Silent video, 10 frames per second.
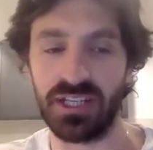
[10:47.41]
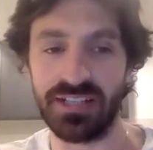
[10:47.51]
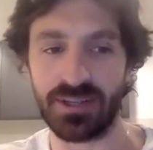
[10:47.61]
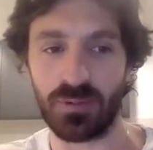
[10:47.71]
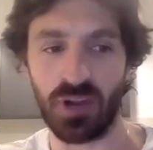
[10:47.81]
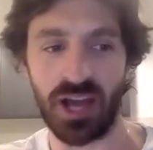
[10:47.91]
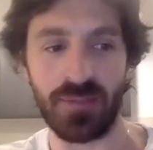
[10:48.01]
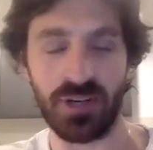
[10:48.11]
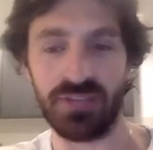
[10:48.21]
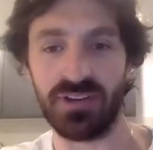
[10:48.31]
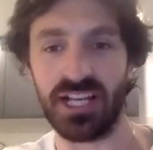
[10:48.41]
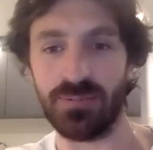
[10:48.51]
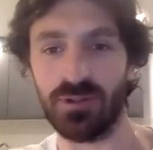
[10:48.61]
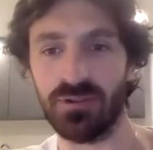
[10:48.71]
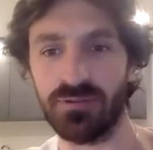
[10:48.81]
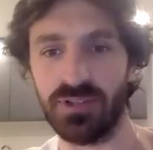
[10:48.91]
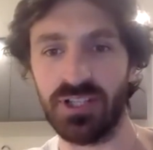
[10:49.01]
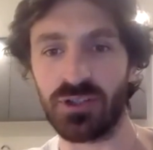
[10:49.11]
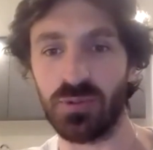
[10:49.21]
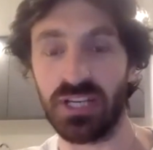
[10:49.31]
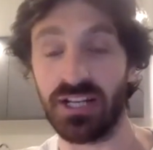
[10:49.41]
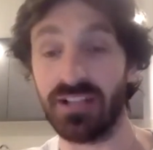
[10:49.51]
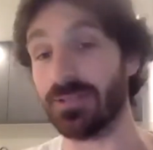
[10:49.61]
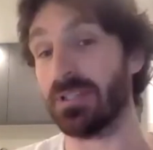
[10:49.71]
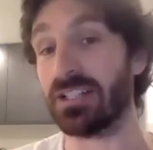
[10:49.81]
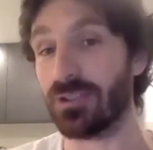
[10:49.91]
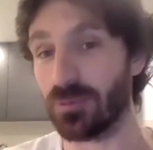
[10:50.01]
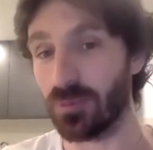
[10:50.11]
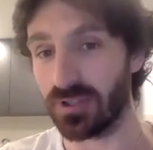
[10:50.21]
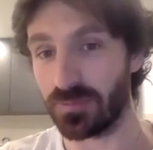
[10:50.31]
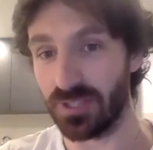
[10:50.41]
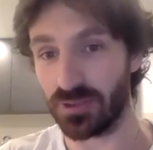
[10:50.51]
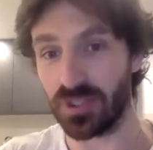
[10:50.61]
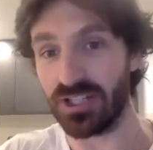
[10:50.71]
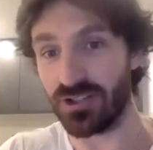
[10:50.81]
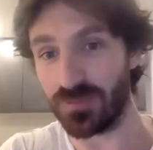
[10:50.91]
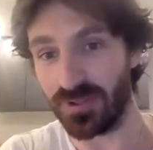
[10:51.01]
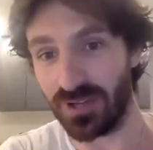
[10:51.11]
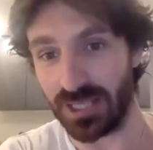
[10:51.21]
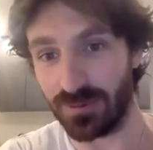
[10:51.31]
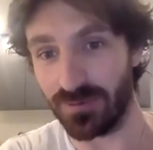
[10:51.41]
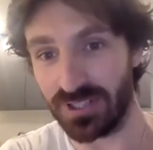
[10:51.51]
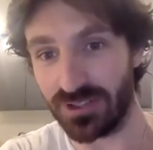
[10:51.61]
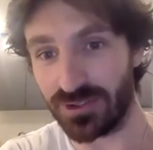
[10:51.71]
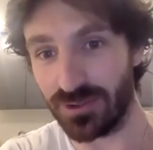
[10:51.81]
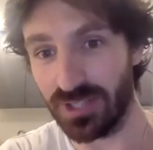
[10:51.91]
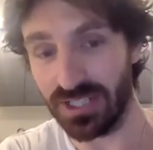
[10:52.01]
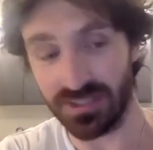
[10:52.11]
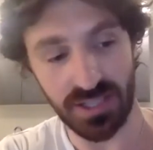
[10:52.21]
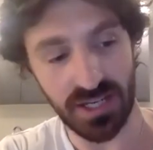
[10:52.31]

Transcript: And he's like, well, I'm only available for this week. And I was like, well, that doesn't work for me. So I need you to be available for these two days.